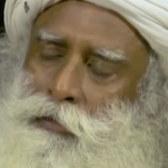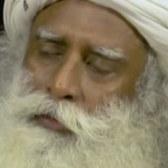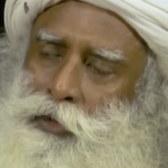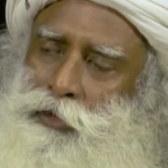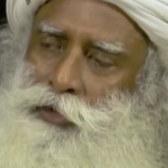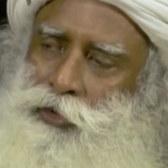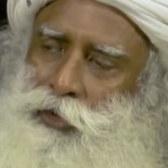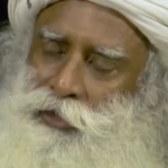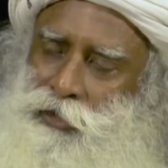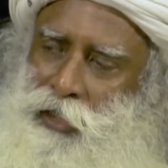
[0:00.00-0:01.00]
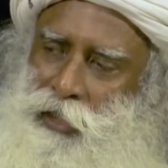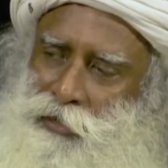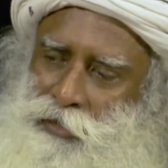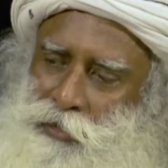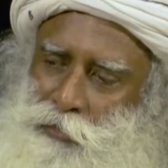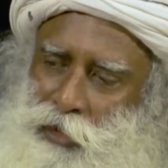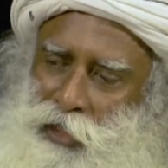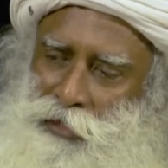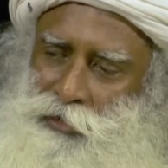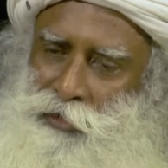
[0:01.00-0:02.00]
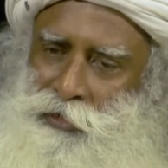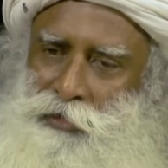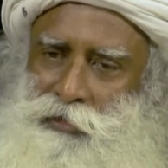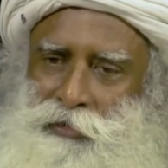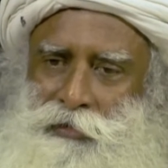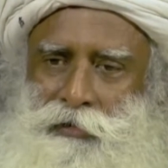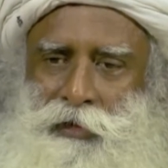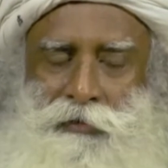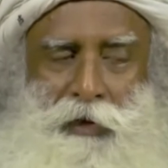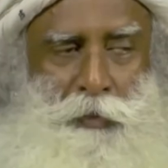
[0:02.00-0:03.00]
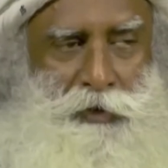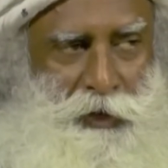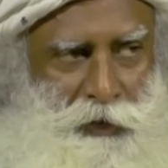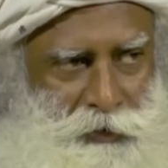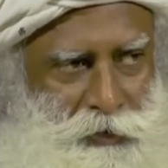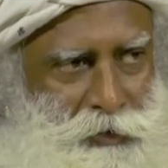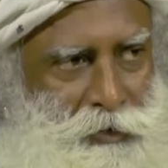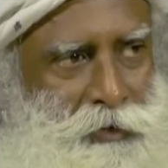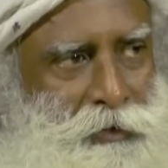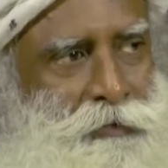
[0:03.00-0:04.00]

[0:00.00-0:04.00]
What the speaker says: winter solstice symbolizes and represents